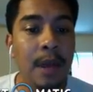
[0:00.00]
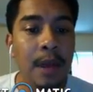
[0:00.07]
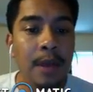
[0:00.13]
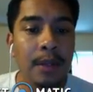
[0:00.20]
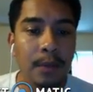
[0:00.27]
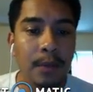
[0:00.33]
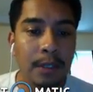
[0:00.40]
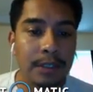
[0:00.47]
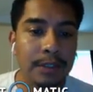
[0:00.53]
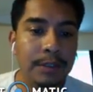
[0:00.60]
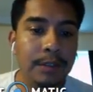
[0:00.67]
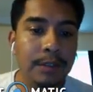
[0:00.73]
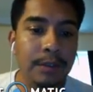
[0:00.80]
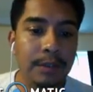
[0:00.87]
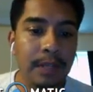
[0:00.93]
you are to
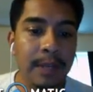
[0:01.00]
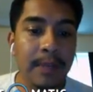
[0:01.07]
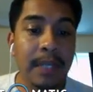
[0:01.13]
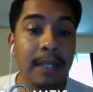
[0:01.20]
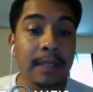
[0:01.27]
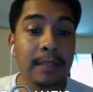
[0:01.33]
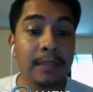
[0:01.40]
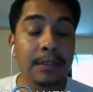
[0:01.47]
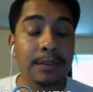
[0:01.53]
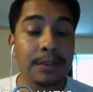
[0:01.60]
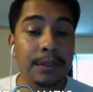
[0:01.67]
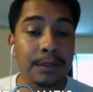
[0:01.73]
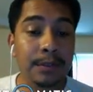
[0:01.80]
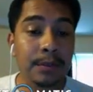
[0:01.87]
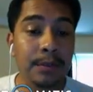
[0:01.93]
glue them
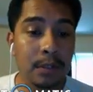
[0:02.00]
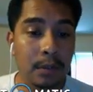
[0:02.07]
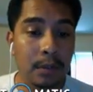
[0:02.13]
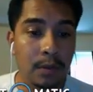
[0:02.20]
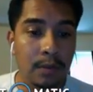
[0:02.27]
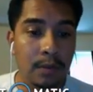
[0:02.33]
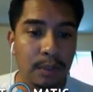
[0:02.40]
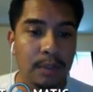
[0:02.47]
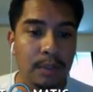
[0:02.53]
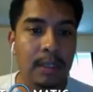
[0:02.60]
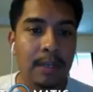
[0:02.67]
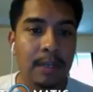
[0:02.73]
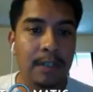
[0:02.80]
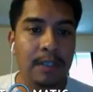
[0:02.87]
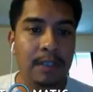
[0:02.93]
into your book
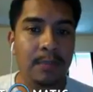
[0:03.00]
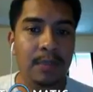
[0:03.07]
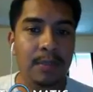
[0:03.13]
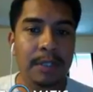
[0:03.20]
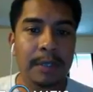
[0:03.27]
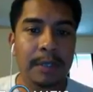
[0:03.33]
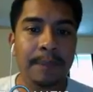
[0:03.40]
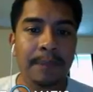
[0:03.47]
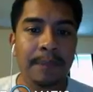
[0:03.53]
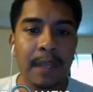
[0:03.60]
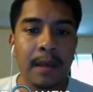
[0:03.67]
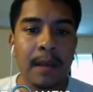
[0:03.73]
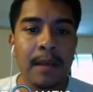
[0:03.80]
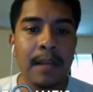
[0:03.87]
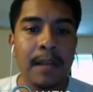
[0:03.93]
lover's book.
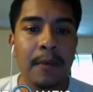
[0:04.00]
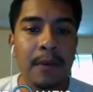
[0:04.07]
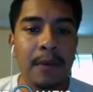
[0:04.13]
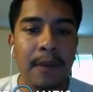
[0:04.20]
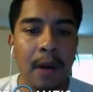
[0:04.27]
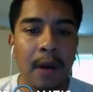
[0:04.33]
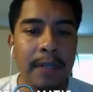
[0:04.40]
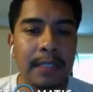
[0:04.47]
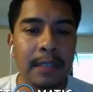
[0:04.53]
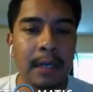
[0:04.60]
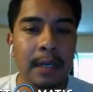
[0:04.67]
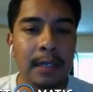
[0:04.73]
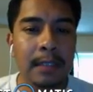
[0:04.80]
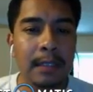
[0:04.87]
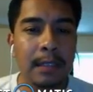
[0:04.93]
Now, we've already
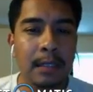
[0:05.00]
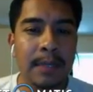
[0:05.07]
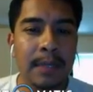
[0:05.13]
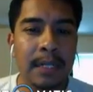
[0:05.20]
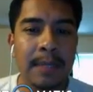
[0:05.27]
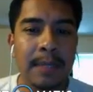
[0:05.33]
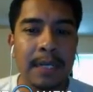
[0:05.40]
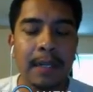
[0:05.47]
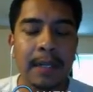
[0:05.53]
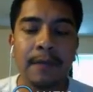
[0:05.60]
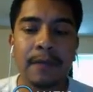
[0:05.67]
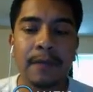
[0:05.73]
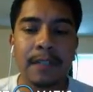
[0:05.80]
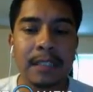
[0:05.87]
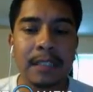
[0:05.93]
talked a little bit about
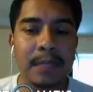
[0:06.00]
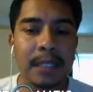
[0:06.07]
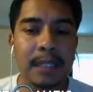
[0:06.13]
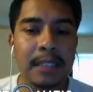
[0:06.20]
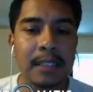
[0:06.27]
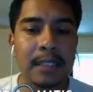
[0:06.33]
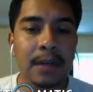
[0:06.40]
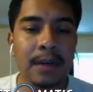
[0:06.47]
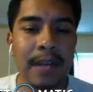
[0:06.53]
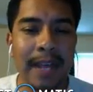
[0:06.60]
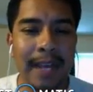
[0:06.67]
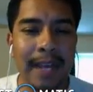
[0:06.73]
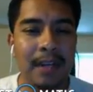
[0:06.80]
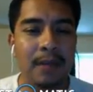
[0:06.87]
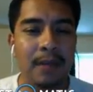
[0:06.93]
inference, but let's go
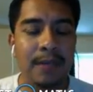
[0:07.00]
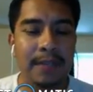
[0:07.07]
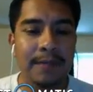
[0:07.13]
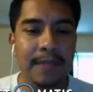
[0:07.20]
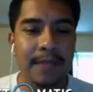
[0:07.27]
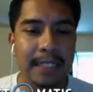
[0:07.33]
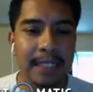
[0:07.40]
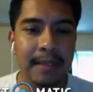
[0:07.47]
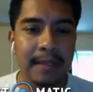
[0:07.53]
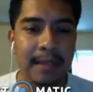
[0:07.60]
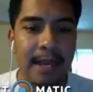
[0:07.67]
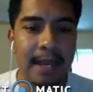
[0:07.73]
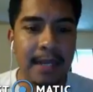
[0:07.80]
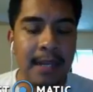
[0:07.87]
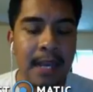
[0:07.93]
ahead and revisit
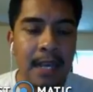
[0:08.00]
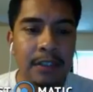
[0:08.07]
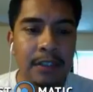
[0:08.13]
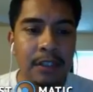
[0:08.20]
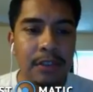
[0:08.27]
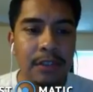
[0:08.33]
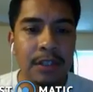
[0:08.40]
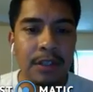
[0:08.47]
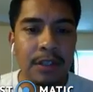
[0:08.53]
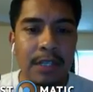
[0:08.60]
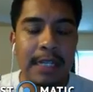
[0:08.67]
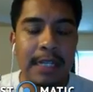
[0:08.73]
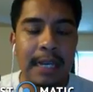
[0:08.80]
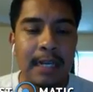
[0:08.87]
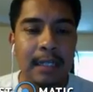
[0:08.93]
that just so you can
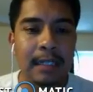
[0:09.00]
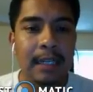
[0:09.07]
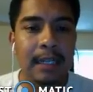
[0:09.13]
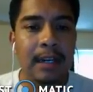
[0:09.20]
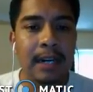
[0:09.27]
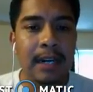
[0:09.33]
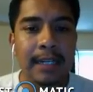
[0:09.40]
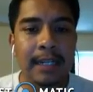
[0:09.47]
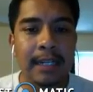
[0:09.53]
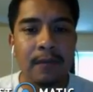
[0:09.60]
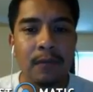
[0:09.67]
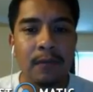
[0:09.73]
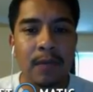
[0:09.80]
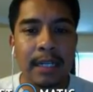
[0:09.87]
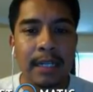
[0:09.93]
get a clear idea of
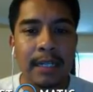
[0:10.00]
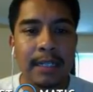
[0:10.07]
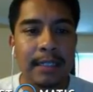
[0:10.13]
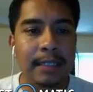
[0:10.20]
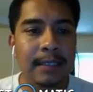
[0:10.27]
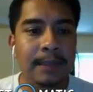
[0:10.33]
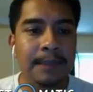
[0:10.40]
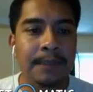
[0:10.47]
what it is.